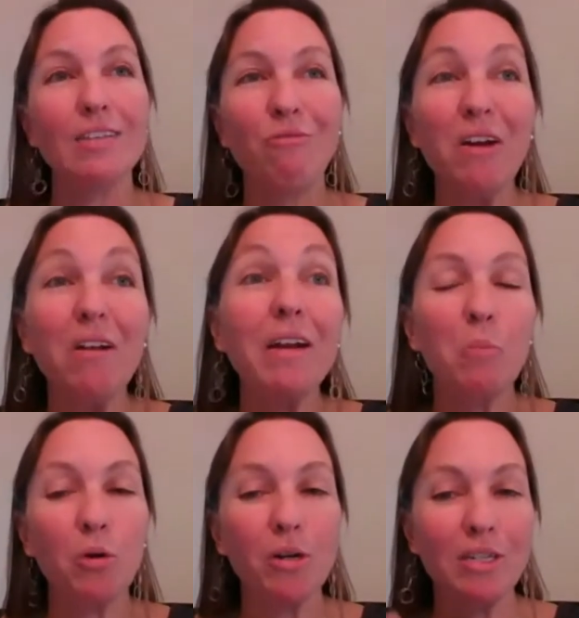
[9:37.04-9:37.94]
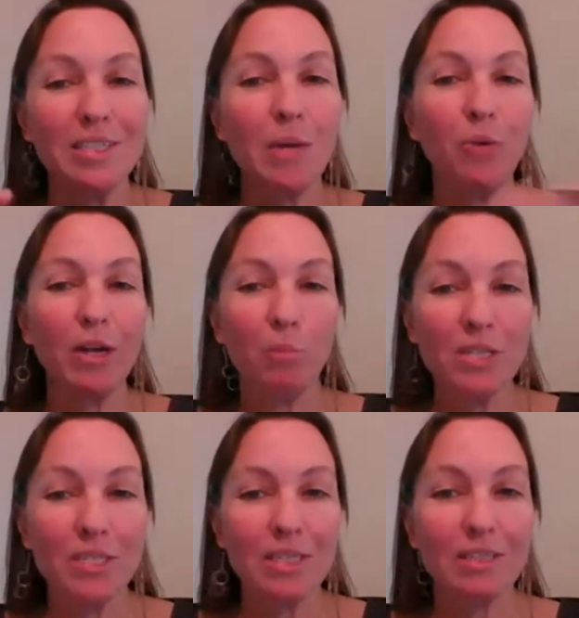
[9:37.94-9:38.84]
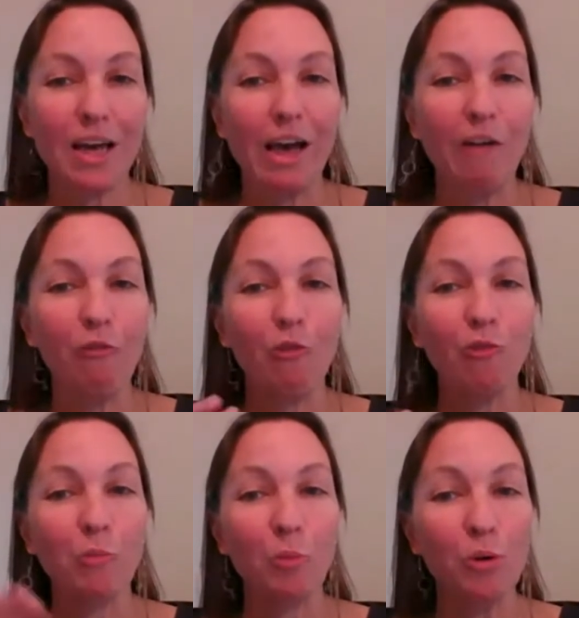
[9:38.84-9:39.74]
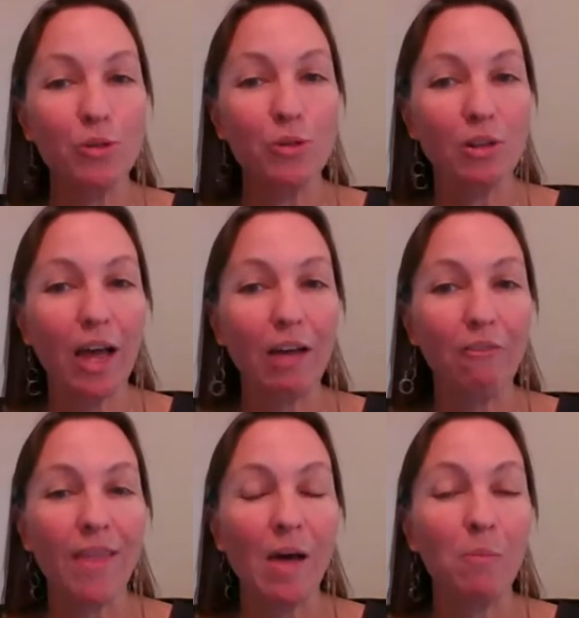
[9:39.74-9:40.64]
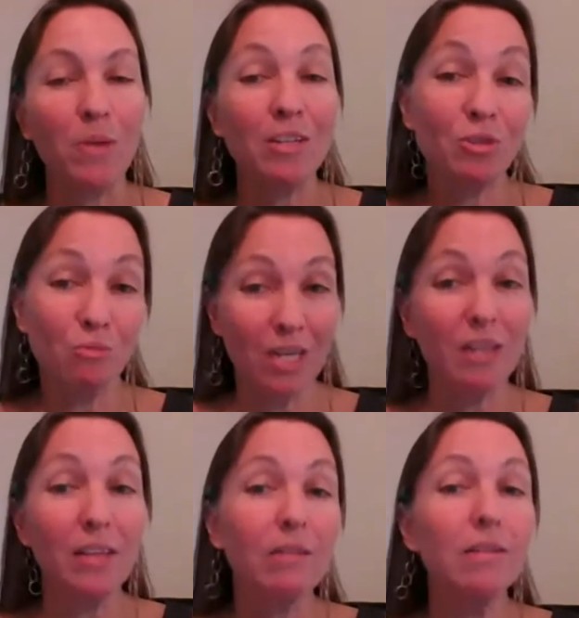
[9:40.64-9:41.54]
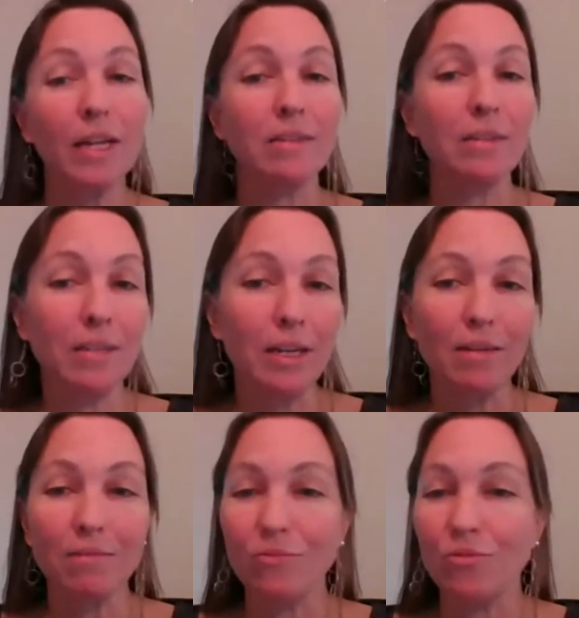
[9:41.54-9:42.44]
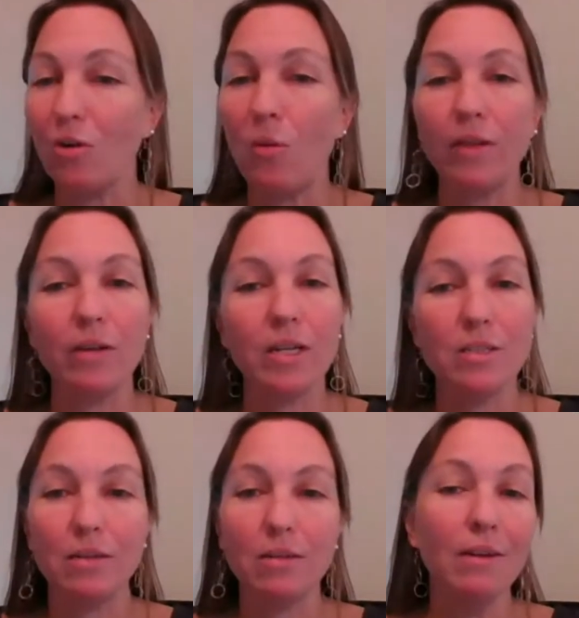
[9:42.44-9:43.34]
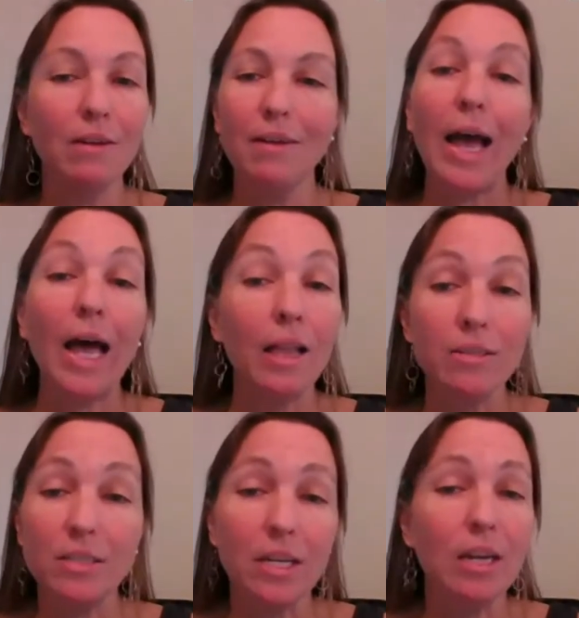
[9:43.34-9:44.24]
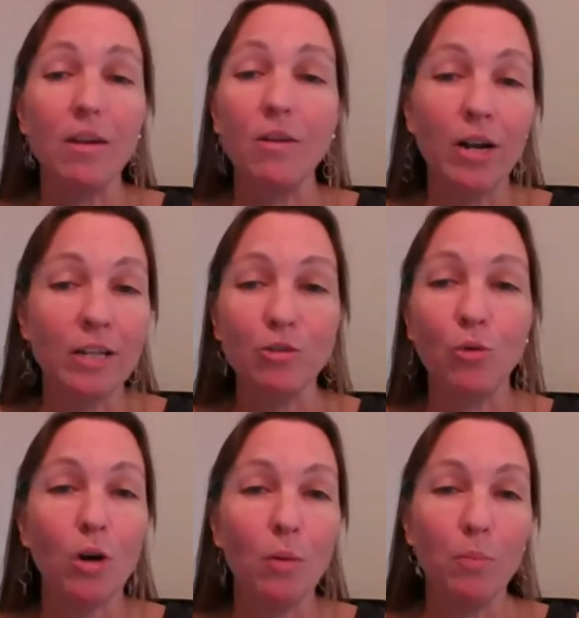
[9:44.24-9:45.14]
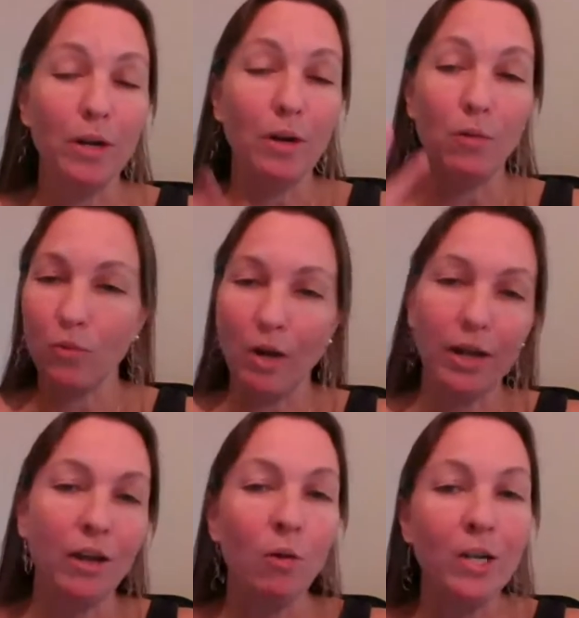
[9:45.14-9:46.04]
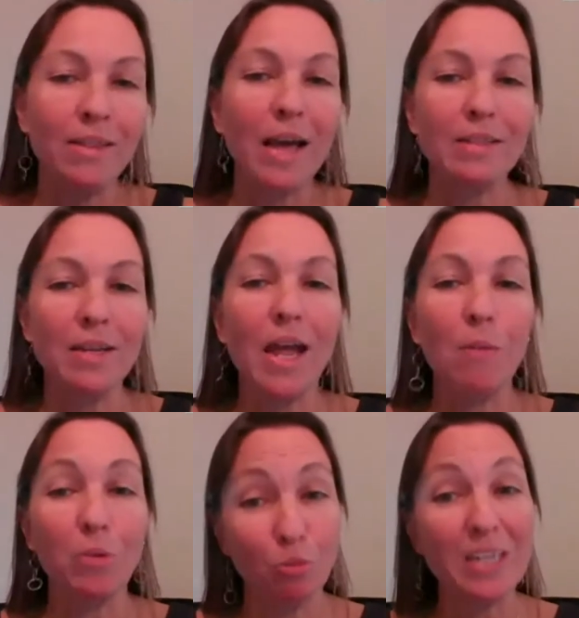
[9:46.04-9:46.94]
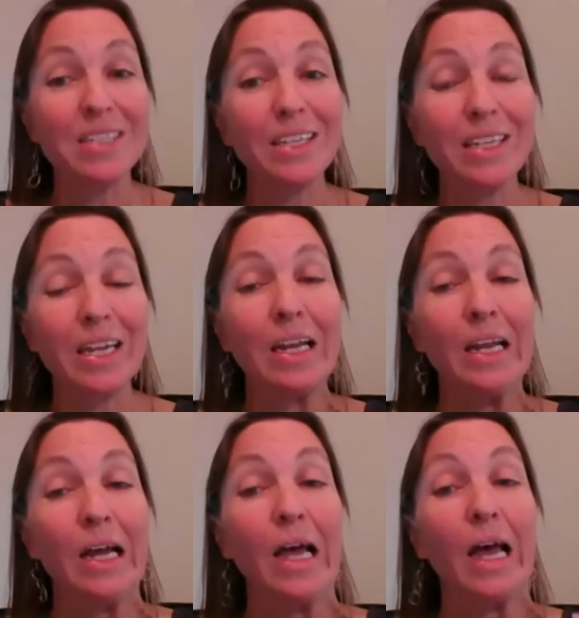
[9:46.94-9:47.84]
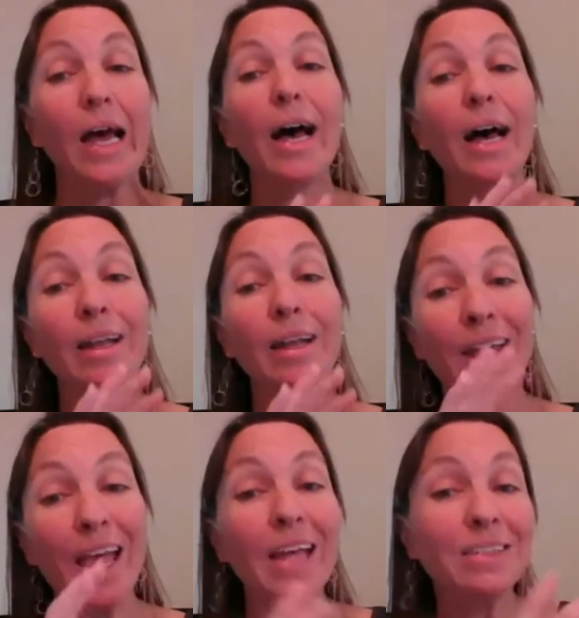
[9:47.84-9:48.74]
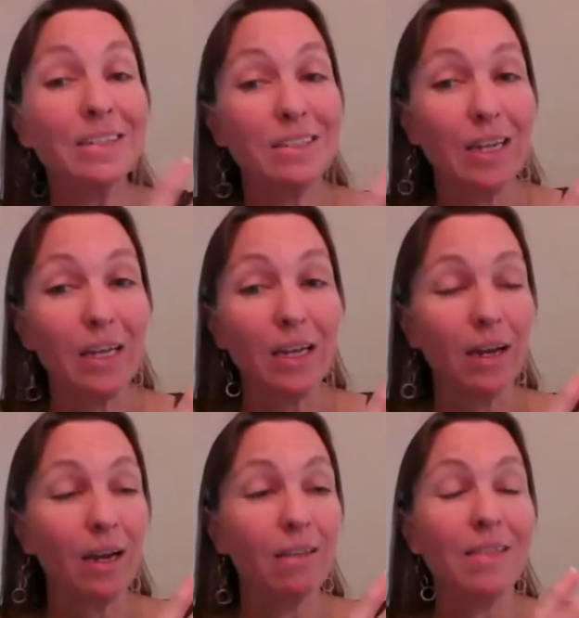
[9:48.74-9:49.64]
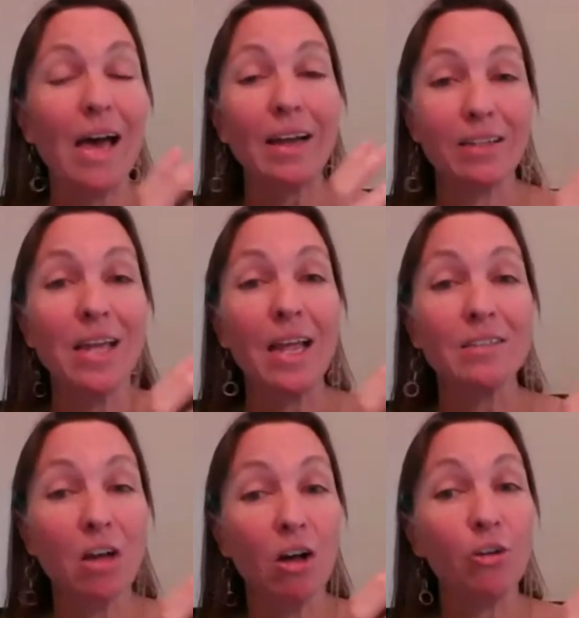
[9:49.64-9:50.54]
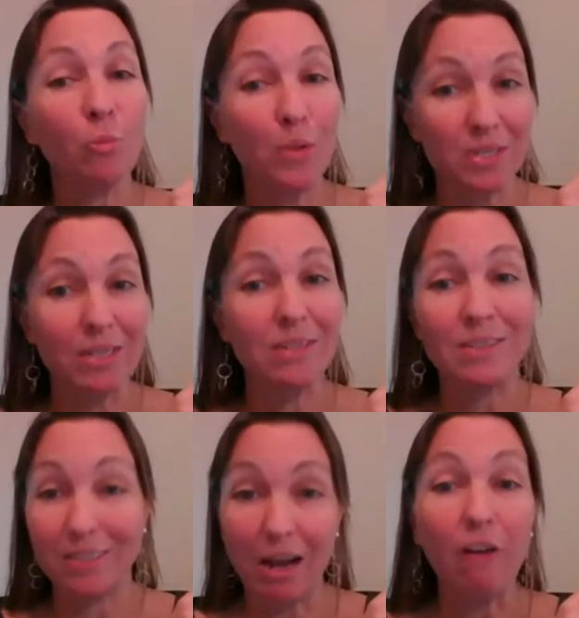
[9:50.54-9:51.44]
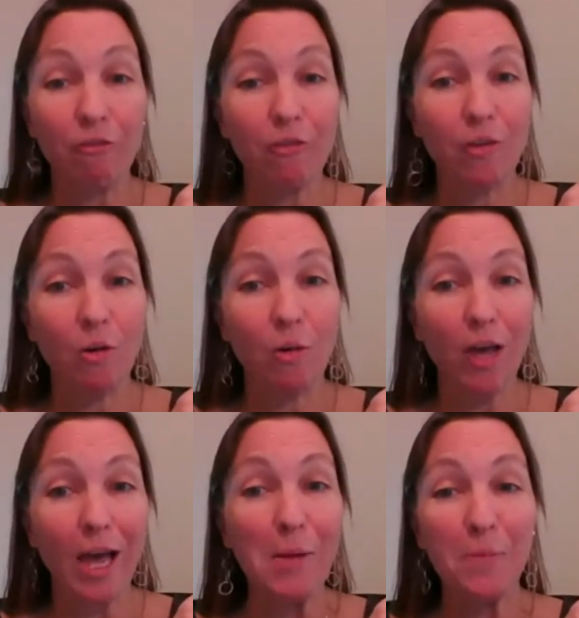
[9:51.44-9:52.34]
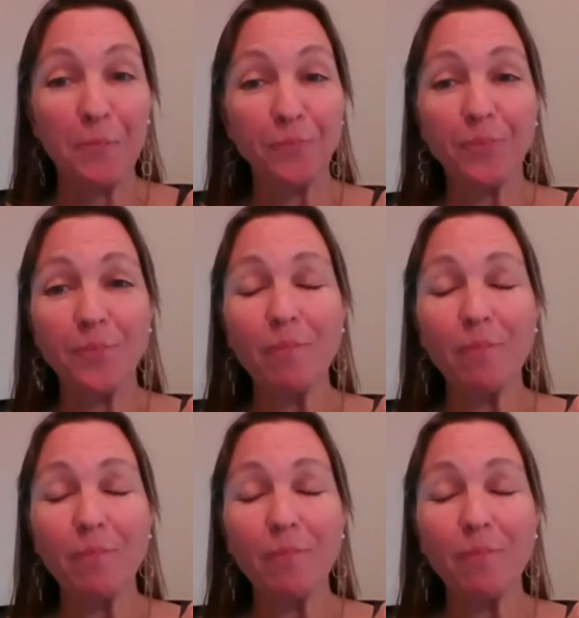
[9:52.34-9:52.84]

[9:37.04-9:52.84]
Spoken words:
it's very important to separate your business life from your personal life, and that means you need a legal entity. So whether it's a LLC or an S corp, you know, we're not going to go into that today, but you basically need an entity that contains all your business stuff, okay?